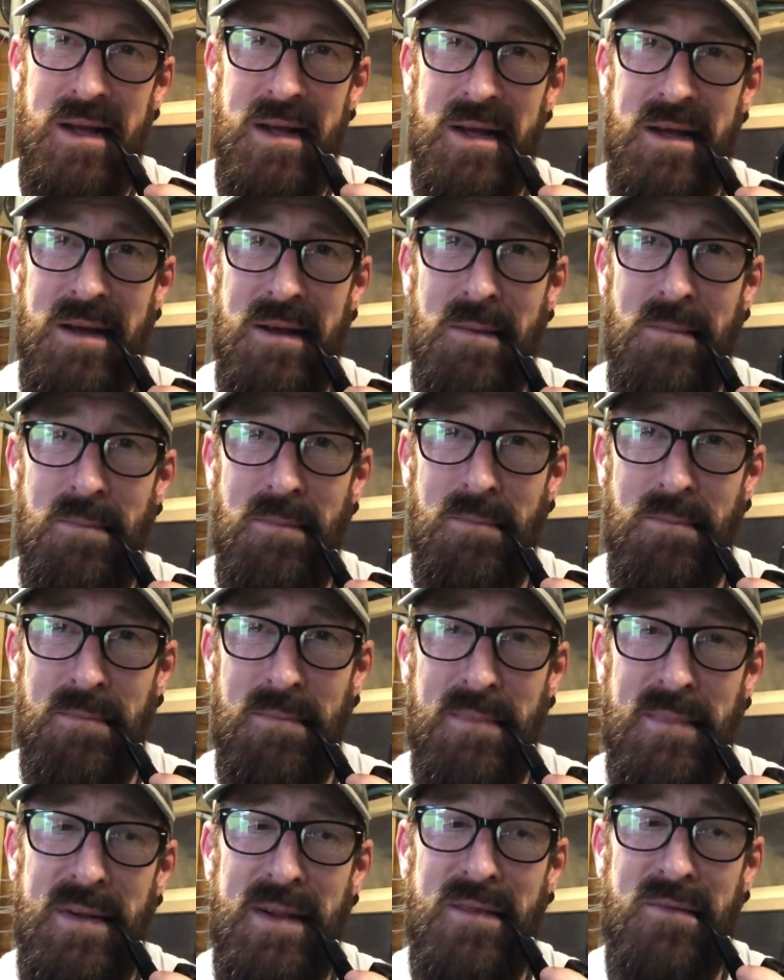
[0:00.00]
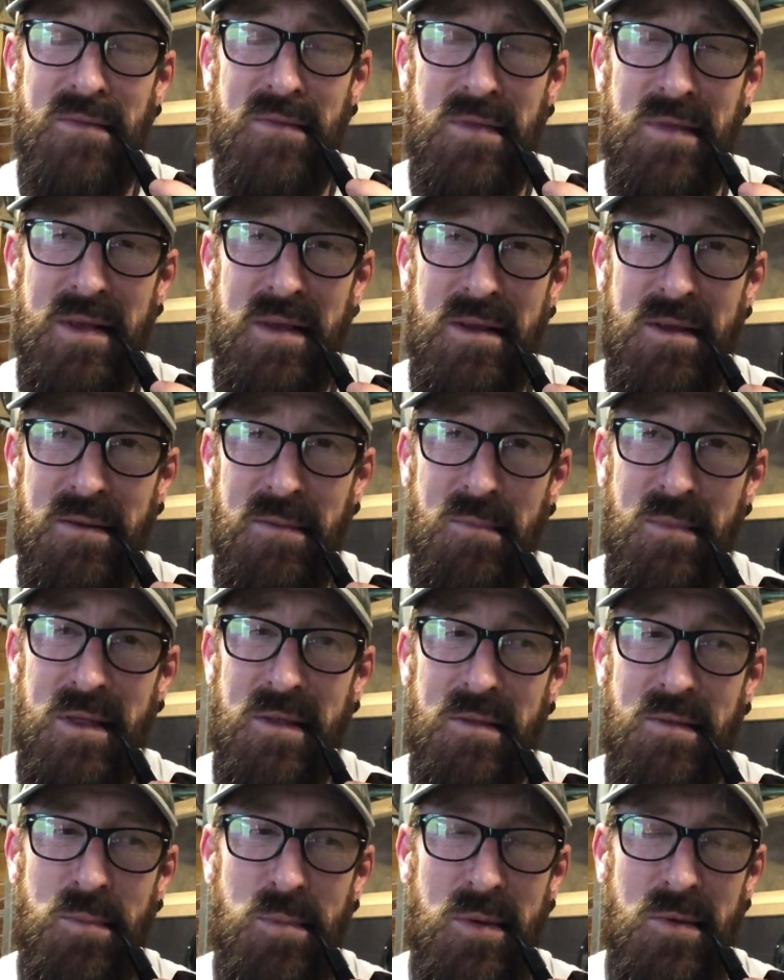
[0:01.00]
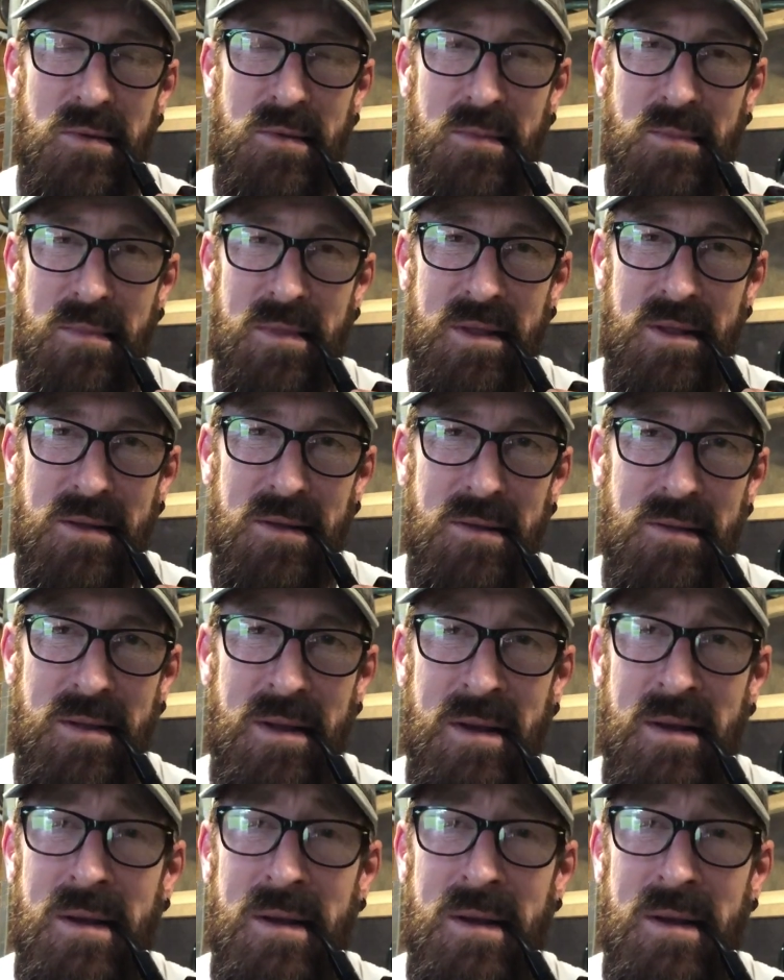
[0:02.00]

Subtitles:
I'll have a think on whether to put something on.